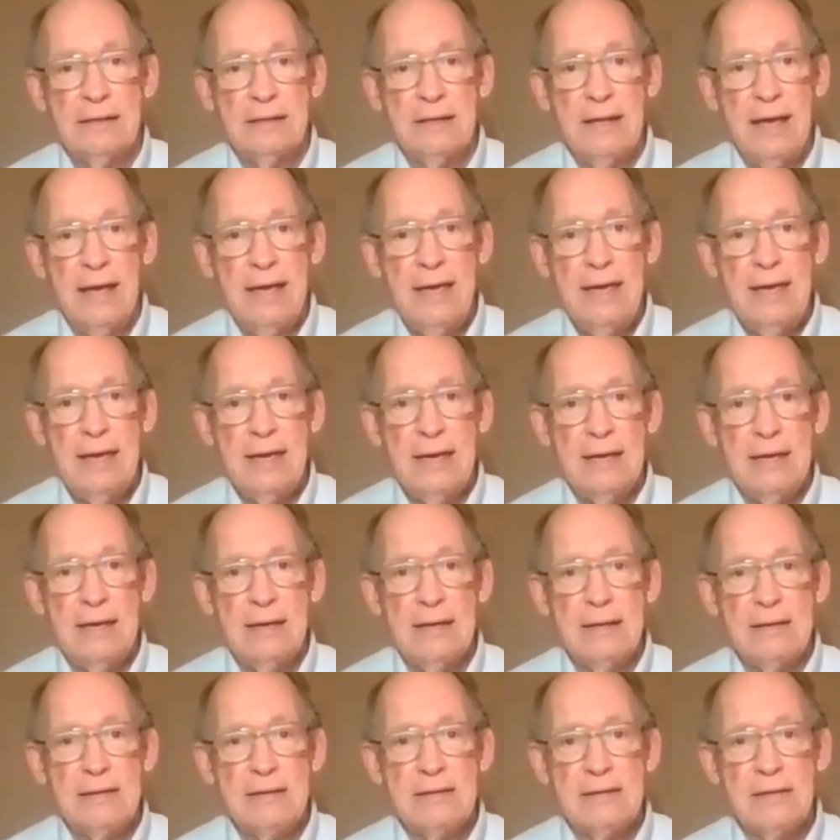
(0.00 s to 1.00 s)
Today
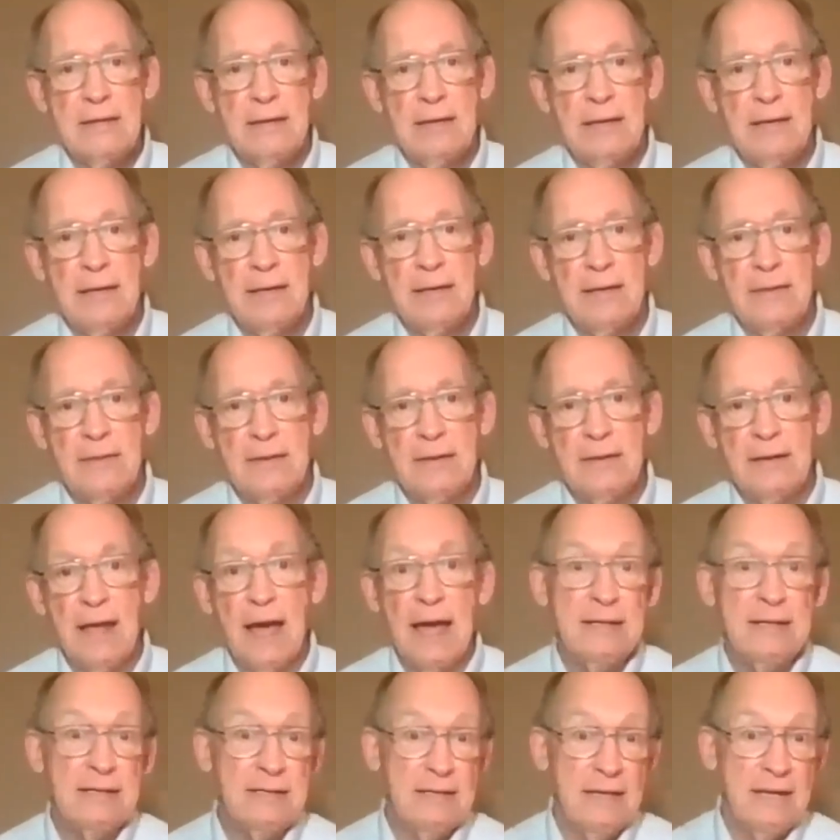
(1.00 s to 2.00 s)
is the
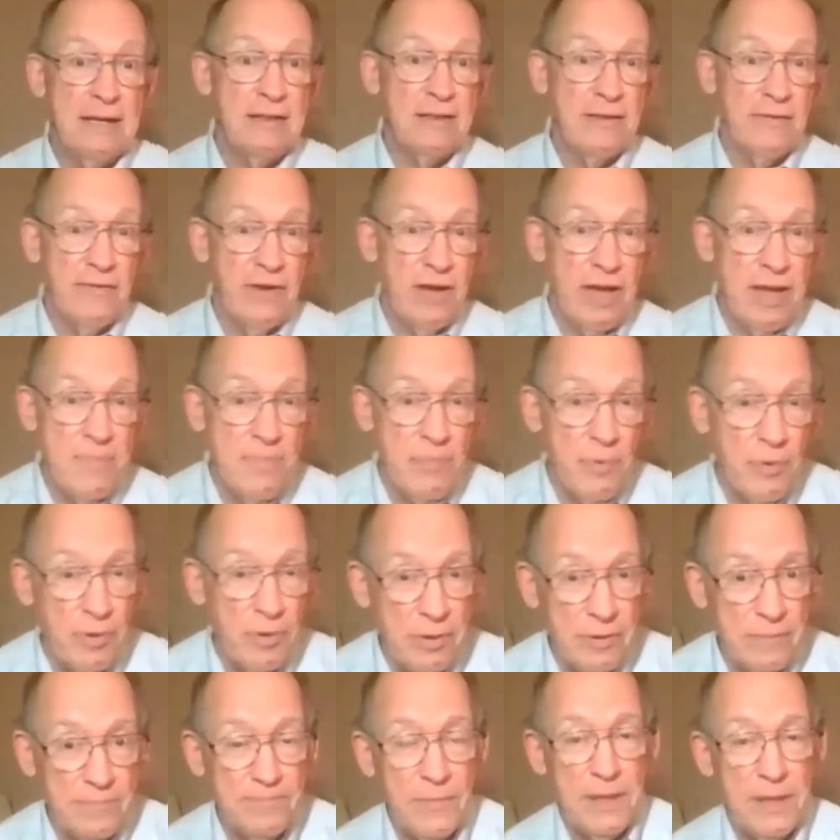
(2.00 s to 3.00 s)
19th of
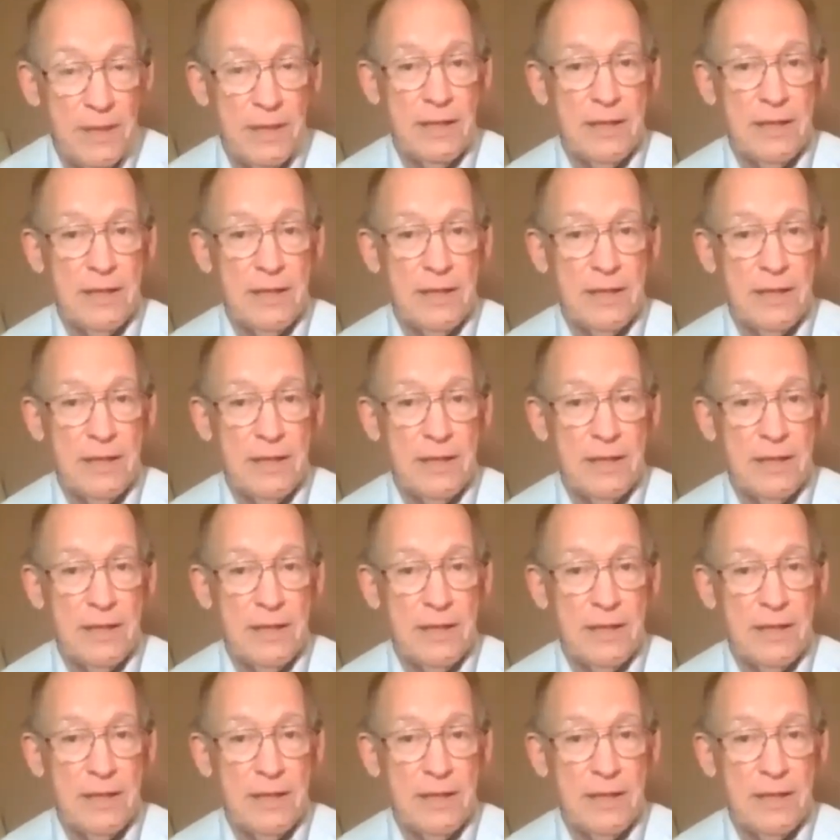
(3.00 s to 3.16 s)
April.